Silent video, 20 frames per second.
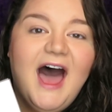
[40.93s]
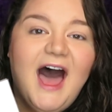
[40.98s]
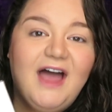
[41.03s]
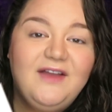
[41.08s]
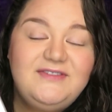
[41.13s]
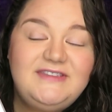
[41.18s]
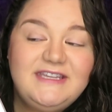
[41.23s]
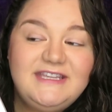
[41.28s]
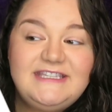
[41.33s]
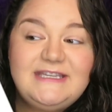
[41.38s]

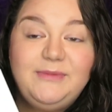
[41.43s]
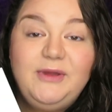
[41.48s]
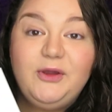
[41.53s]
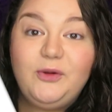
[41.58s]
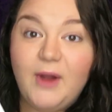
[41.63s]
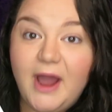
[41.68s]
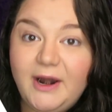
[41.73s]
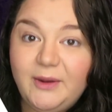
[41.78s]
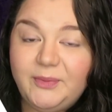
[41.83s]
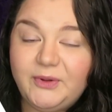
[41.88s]
I've seen some
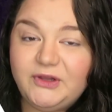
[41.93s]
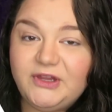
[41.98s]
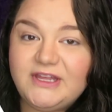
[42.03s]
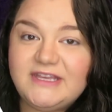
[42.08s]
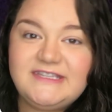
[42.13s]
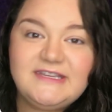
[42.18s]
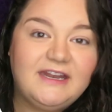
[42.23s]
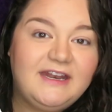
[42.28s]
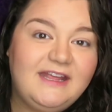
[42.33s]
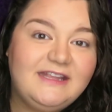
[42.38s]
incredible
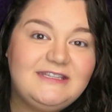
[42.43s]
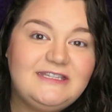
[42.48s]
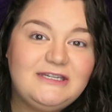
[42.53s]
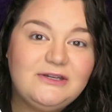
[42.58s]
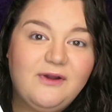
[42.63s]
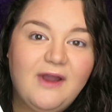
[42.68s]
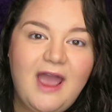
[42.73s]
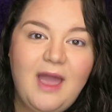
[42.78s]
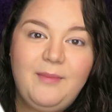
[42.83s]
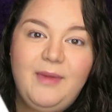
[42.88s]
looks on
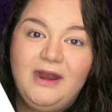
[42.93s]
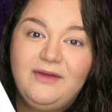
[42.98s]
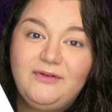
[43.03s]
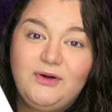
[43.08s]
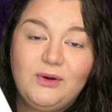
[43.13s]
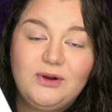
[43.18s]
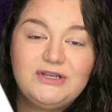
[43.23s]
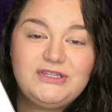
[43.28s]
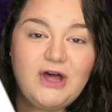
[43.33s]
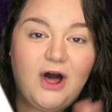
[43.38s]
Instagram, and of
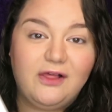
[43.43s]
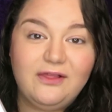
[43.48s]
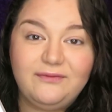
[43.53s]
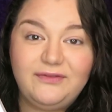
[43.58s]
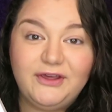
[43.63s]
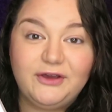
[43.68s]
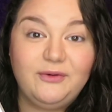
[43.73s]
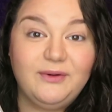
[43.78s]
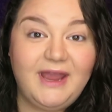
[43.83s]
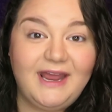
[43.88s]
course all of
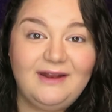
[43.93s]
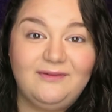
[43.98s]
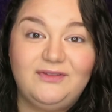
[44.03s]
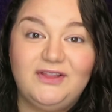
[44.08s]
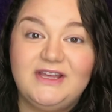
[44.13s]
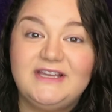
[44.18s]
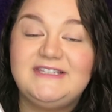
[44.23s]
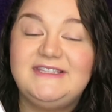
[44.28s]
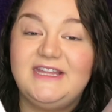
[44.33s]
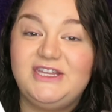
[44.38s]
the creative
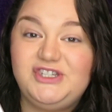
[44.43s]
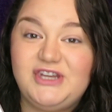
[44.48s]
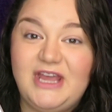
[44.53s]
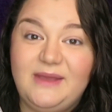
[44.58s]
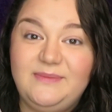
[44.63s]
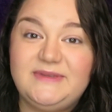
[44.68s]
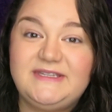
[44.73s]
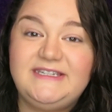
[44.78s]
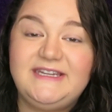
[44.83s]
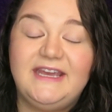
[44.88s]
looks that
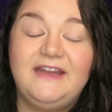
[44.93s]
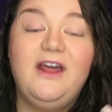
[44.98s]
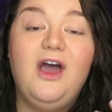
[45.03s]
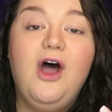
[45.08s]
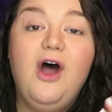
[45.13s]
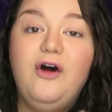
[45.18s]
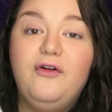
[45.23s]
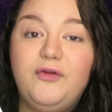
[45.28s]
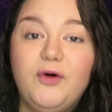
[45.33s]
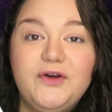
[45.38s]
James did
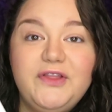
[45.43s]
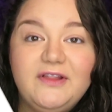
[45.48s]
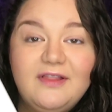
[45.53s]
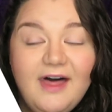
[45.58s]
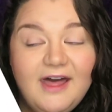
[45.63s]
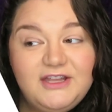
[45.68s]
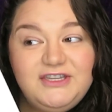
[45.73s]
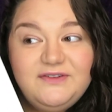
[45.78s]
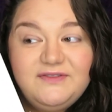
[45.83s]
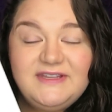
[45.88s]
for the
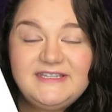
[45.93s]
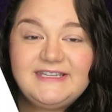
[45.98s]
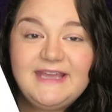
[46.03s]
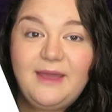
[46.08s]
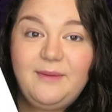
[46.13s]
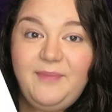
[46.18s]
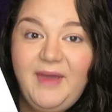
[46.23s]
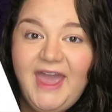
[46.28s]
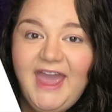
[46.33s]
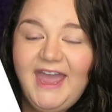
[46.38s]
launch of this
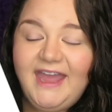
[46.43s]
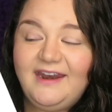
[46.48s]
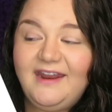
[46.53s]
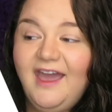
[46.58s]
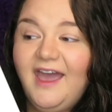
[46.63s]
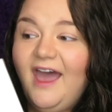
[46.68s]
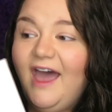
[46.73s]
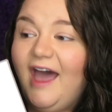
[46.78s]
campaign.